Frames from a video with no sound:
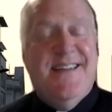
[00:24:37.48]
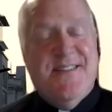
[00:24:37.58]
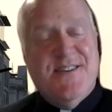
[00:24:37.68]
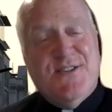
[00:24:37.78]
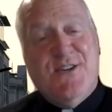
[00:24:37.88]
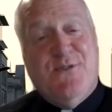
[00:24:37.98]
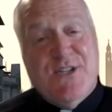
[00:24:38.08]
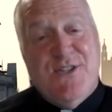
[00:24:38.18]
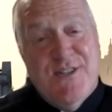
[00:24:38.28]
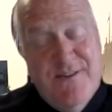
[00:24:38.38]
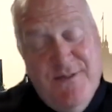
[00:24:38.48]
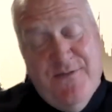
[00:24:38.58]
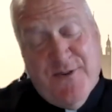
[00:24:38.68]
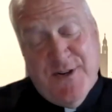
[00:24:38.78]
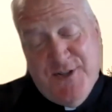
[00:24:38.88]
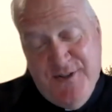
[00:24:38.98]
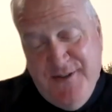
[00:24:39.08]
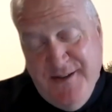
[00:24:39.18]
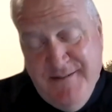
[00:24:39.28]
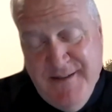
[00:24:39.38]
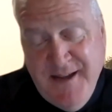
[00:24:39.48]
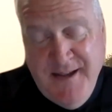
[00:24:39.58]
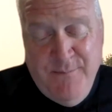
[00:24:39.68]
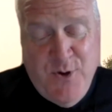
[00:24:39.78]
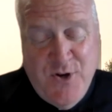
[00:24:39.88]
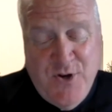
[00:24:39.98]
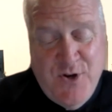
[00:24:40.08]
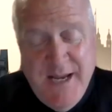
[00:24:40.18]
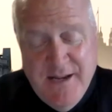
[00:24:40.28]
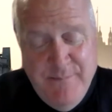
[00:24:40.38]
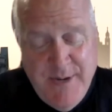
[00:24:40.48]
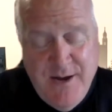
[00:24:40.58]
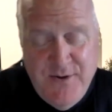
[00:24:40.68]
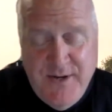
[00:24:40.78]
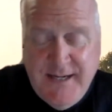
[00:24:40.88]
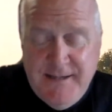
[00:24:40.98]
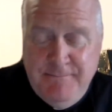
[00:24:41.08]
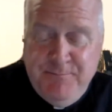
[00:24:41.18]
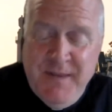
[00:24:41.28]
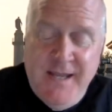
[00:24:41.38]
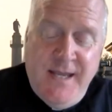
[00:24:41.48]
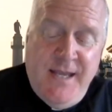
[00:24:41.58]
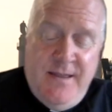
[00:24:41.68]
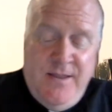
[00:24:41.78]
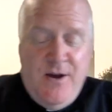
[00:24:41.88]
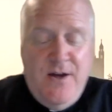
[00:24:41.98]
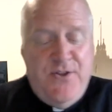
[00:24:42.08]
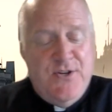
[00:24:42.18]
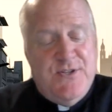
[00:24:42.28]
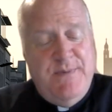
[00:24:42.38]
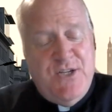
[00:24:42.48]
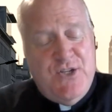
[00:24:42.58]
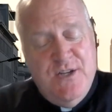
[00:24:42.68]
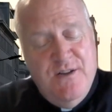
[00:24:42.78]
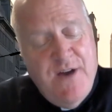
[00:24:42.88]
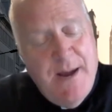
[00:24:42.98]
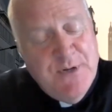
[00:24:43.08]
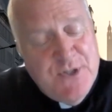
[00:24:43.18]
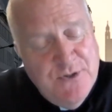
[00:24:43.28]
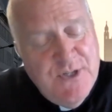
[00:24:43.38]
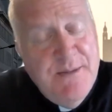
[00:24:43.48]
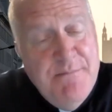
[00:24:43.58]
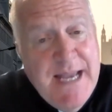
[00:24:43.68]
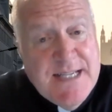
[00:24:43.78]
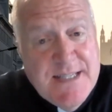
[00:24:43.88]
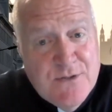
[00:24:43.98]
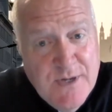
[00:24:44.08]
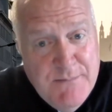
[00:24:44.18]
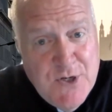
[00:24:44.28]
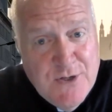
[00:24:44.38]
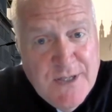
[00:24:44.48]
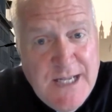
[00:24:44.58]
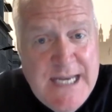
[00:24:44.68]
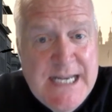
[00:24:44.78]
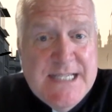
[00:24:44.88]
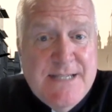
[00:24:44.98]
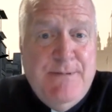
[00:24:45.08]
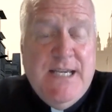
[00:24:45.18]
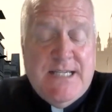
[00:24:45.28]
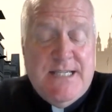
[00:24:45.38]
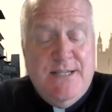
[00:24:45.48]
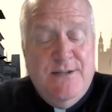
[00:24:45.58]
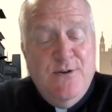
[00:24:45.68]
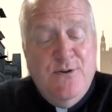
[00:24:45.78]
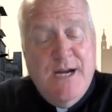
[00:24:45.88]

interesting question that refers to the point you make about the author's mention of opportunity makes the criminal. And it speaks to